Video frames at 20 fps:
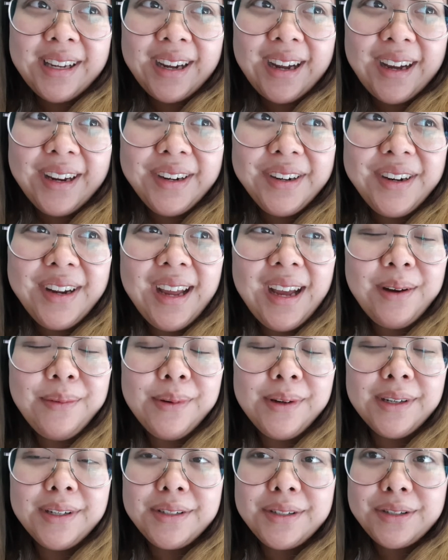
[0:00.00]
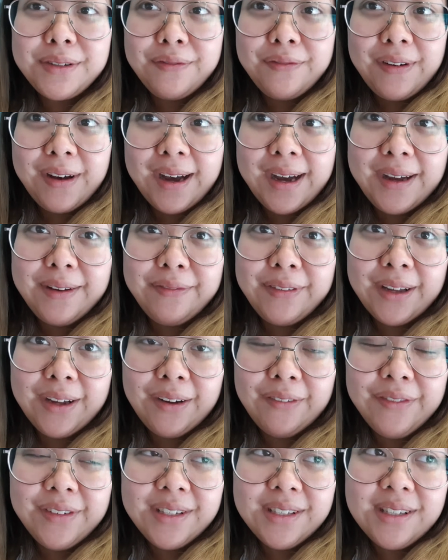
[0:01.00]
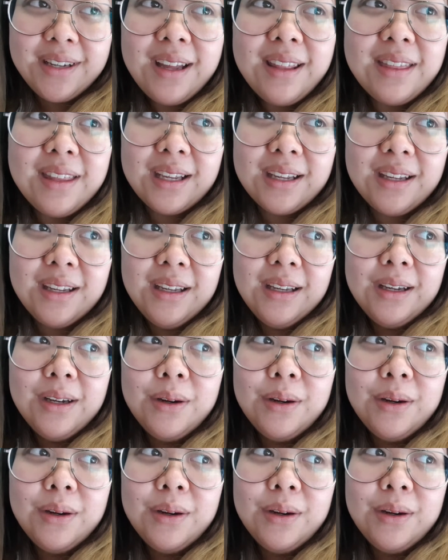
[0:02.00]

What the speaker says: Like, I don't know how we're going to survive. Like, obviously, I think